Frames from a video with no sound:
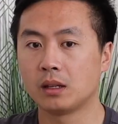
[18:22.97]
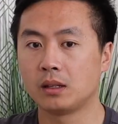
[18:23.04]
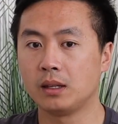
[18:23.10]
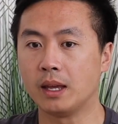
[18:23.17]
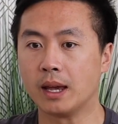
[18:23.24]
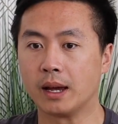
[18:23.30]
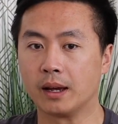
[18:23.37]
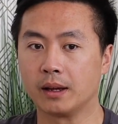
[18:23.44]

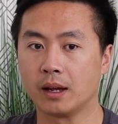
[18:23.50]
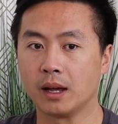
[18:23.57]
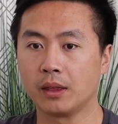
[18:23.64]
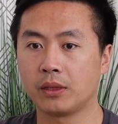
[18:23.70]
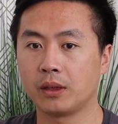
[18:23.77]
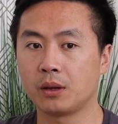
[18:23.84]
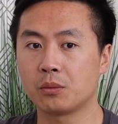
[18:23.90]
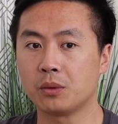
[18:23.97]
Yeah, I
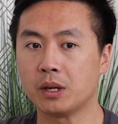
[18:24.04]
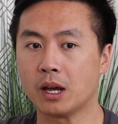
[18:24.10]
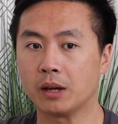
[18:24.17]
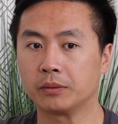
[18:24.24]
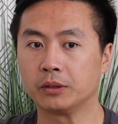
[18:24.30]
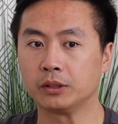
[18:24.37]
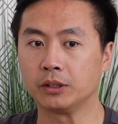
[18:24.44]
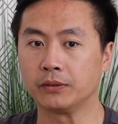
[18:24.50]
think we
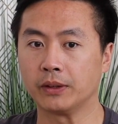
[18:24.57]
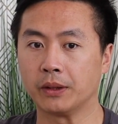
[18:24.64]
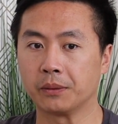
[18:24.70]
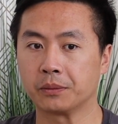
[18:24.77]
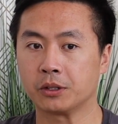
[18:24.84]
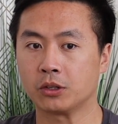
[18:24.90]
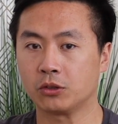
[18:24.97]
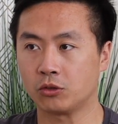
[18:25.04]
have to
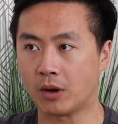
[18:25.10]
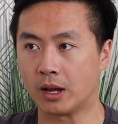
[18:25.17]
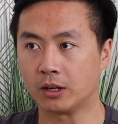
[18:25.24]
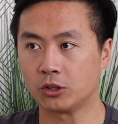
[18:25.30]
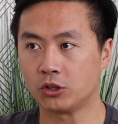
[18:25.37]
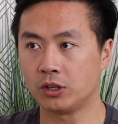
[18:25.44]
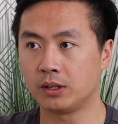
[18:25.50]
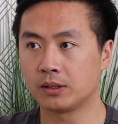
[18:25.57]
develop
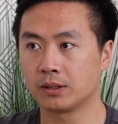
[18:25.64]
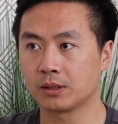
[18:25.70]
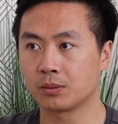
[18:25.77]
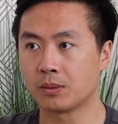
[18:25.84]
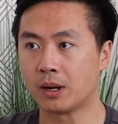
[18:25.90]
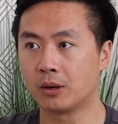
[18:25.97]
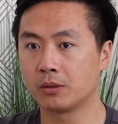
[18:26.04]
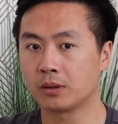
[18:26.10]
strategies as
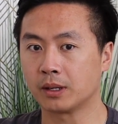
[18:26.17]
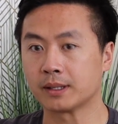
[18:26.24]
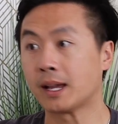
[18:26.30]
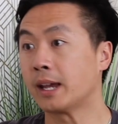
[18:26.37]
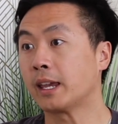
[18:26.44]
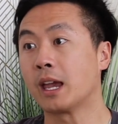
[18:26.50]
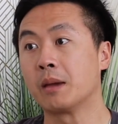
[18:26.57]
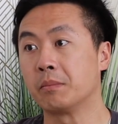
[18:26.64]
well, because
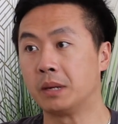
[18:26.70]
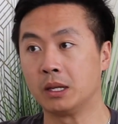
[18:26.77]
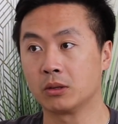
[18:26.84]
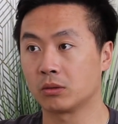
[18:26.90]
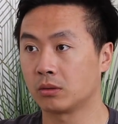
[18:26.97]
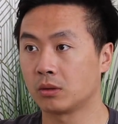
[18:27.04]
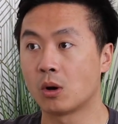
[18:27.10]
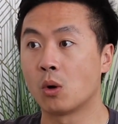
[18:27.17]
I can't be
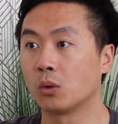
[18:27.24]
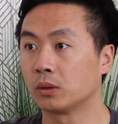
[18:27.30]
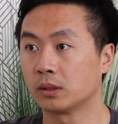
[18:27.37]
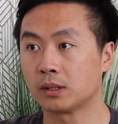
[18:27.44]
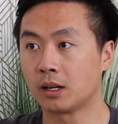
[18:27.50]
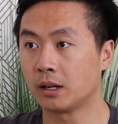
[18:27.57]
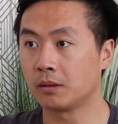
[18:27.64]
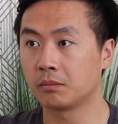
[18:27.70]
there all the
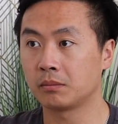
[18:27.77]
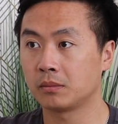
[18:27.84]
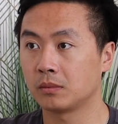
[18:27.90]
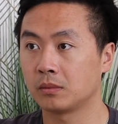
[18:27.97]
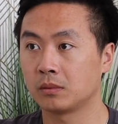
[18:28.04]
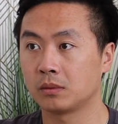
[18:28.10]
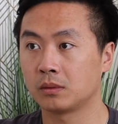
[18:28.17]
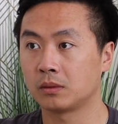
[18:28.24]
time.
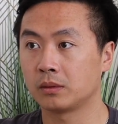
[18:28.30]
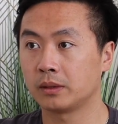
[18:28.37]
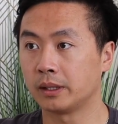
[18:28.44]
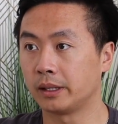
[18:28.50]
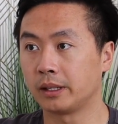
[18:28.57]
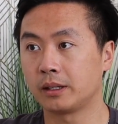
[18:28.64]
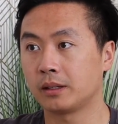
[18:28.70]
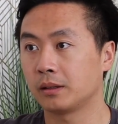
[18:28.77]
Mm-hmm.
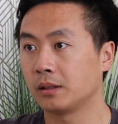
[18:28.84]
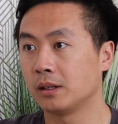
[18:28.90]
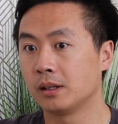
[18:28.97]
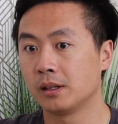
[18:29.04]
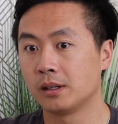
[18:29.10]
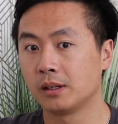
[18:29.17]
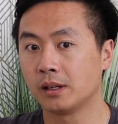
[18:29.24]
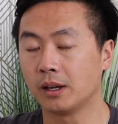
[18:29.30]
Like,
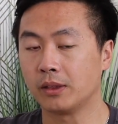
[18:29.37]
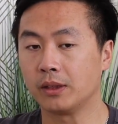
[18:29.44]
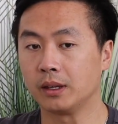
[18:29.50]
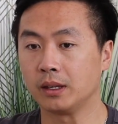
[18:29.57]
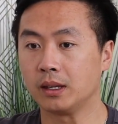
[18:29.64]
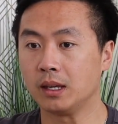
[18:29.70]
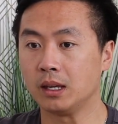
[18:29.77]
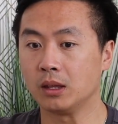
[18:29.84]
I
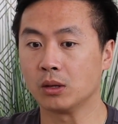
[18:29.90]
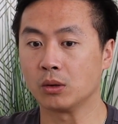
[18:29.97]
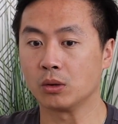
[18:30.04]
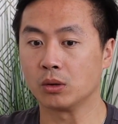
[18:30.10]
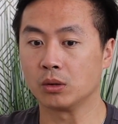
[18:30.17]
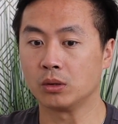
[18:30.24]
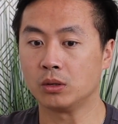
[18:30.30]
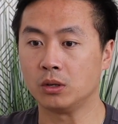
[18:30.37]
think
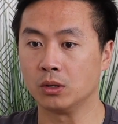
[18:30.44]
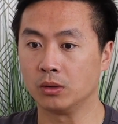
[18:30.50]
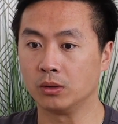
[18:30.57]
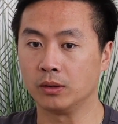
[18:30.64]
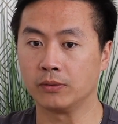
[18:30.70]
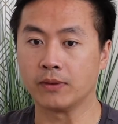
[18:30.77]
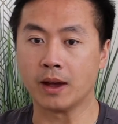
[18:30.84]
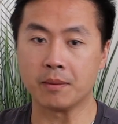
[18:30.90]
either, you know,
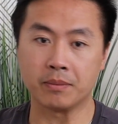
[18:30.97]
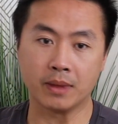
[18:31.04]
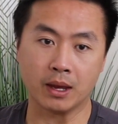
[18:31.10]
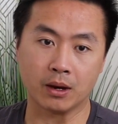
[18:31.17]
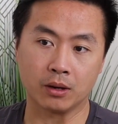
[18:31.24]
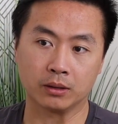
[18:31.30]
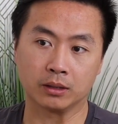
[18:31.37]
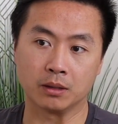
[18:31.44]
if I'm
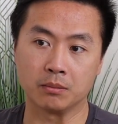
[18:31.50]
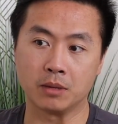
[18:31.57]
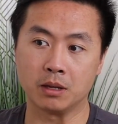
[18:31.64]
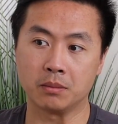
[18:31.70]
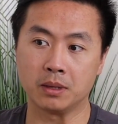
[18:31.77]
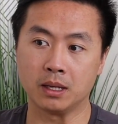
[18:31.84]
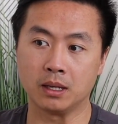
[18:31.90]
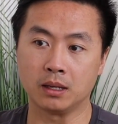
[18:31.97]
there, then
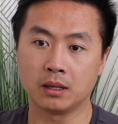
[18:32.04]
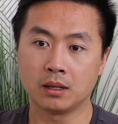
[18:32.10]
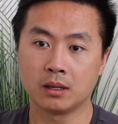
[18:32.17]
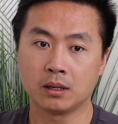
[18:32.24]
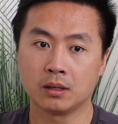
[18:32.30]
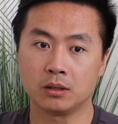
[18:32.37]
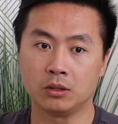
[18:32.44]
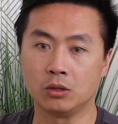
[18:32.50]
maybe
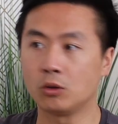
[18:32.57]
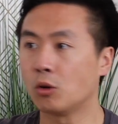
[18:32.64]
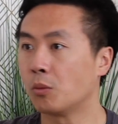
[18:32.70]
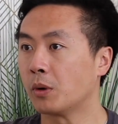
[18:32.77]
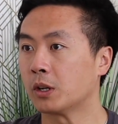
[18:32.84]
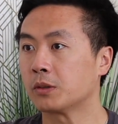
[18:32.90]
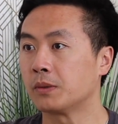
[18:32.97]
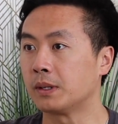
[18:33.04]
you go
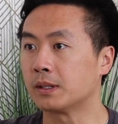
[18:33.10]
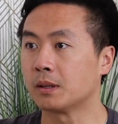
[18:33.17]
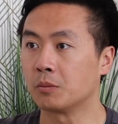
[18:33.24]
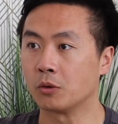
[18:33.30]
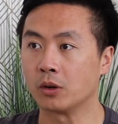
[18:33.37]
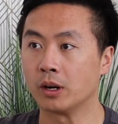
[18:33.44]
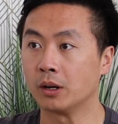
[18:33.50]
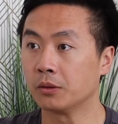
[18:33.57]
breastfeed
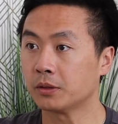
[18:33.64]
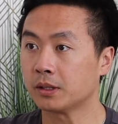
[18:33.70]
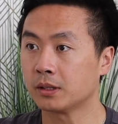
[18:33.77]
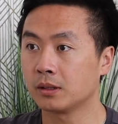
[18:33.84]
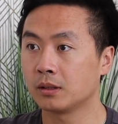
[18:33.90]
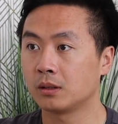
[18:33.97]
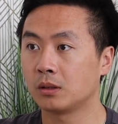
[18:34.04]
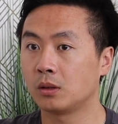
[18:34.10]
somewhere
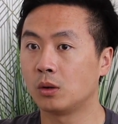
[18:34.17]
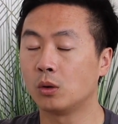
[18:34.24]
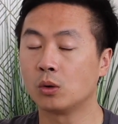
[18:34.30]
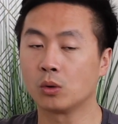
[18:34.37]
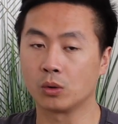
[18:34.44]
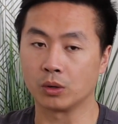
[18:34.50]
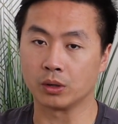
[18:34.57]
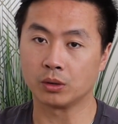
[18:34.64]
else, or...